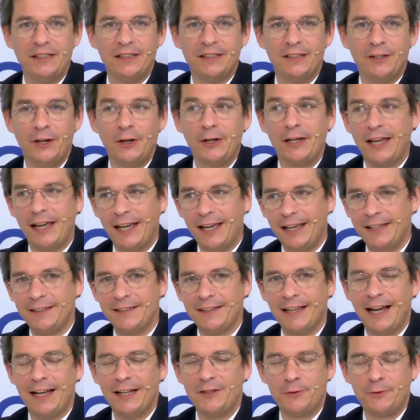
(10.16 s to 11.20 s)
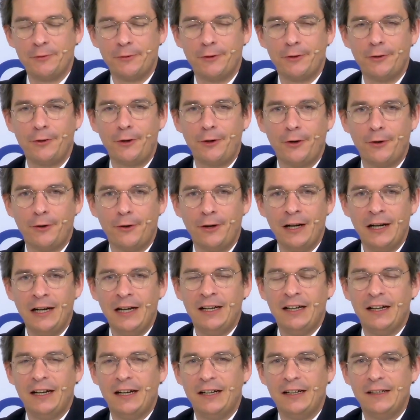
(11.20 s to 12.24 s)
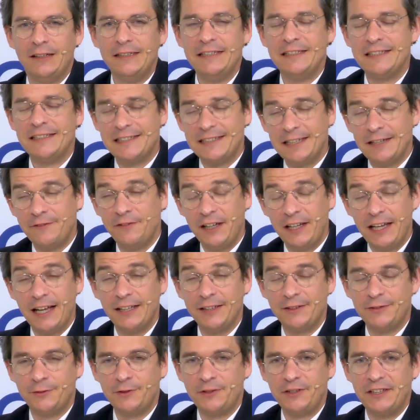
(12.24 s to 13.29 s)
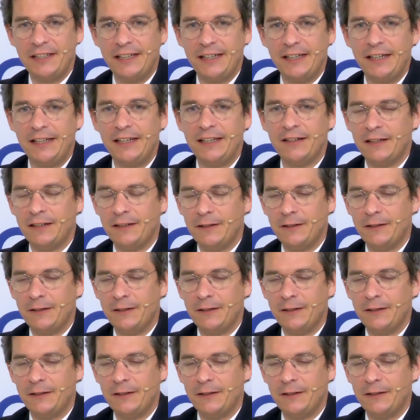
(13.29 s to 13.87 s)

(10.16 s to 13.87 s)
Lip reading: again at UROONCO in Seville today